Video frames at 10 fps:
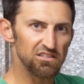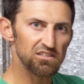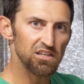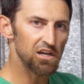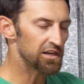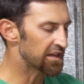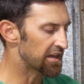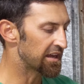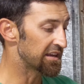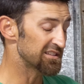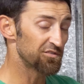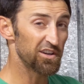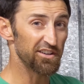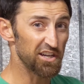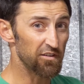snug, and it's
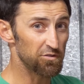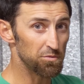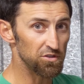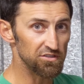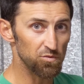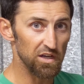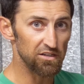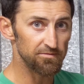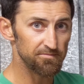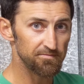very comfortable as well.